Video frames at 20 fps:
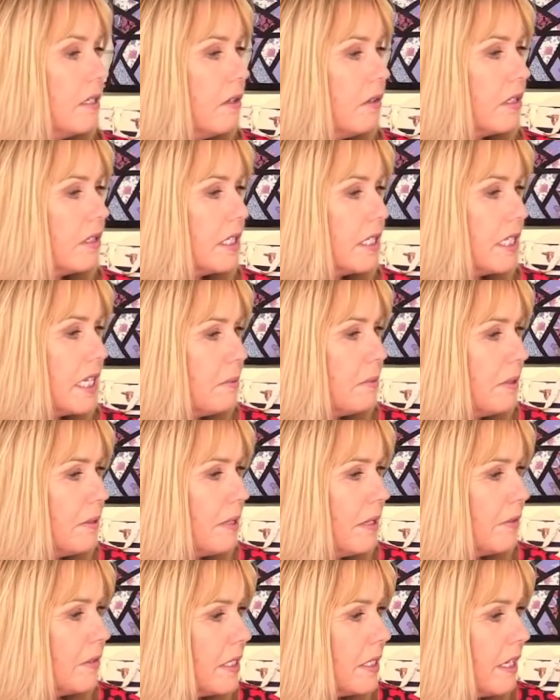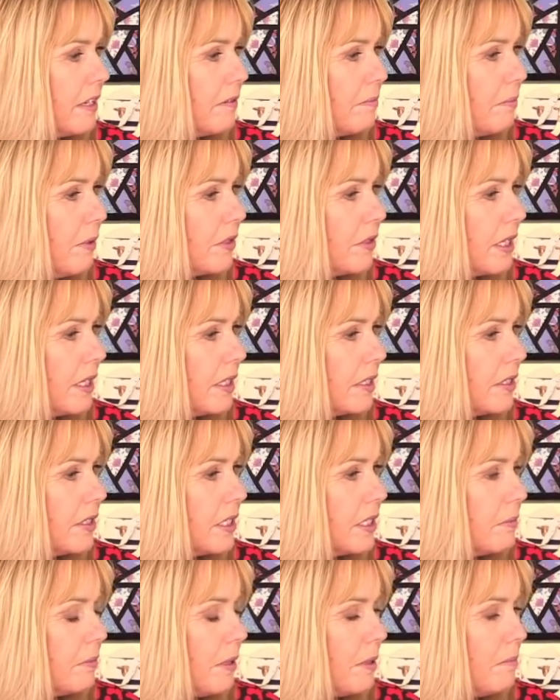Not successful enough to save
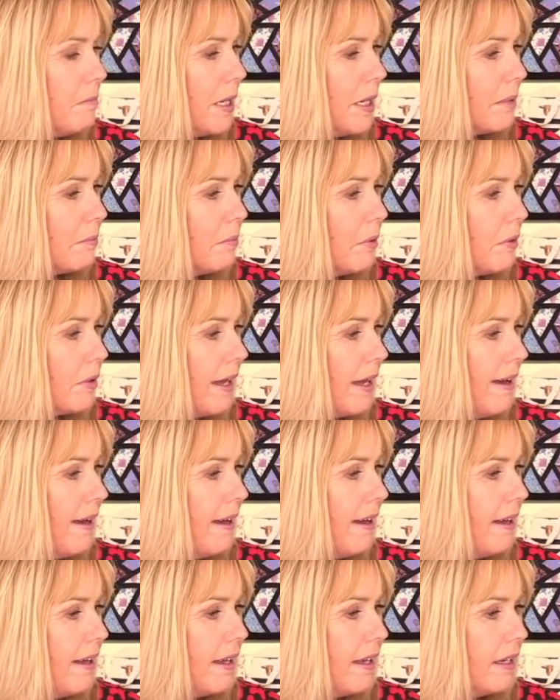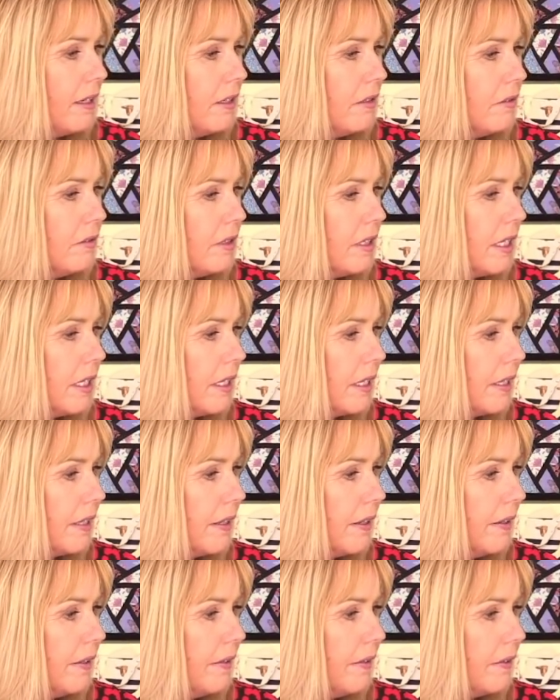projects. Use my MacBook Air.
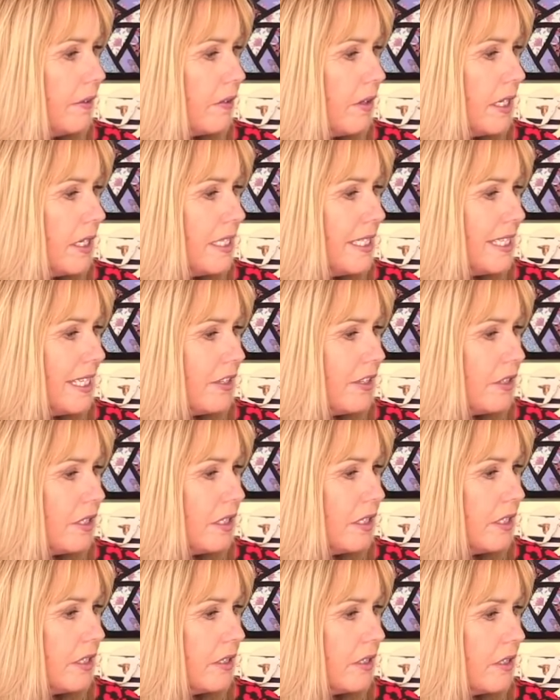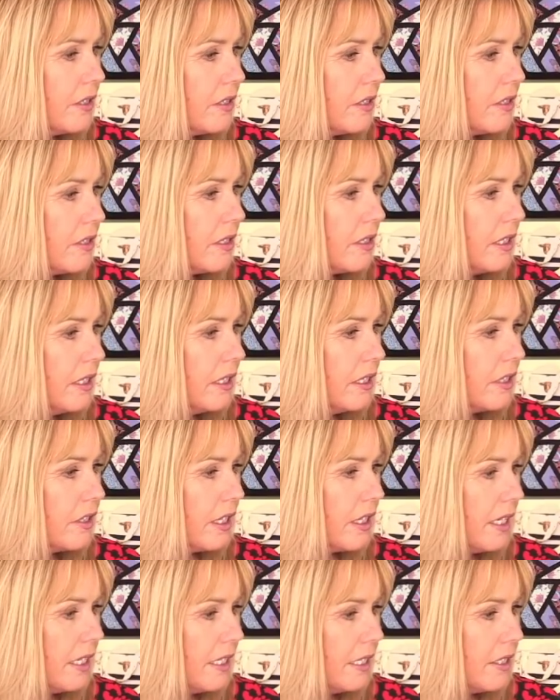Okay. Grace, yes, she does.
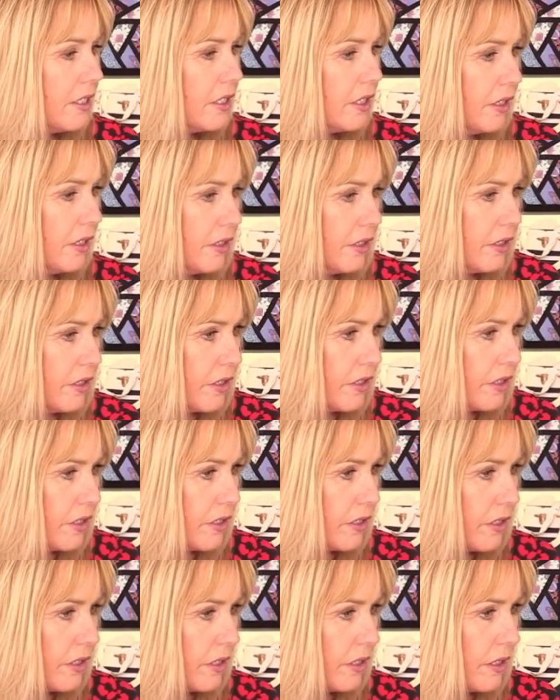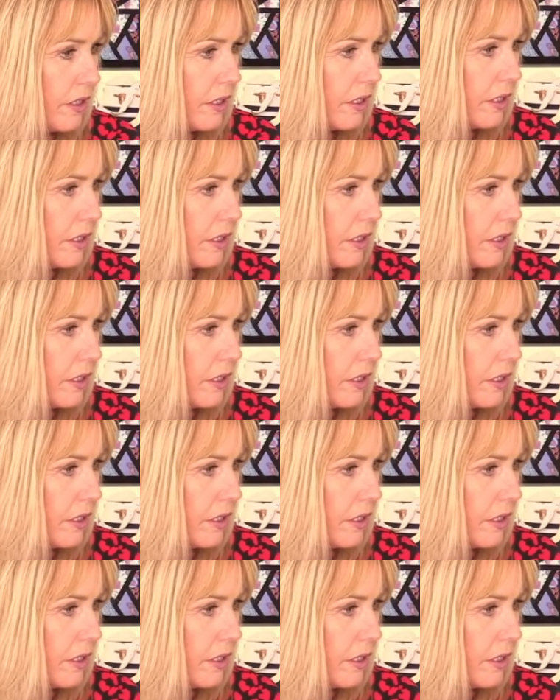Shelley does.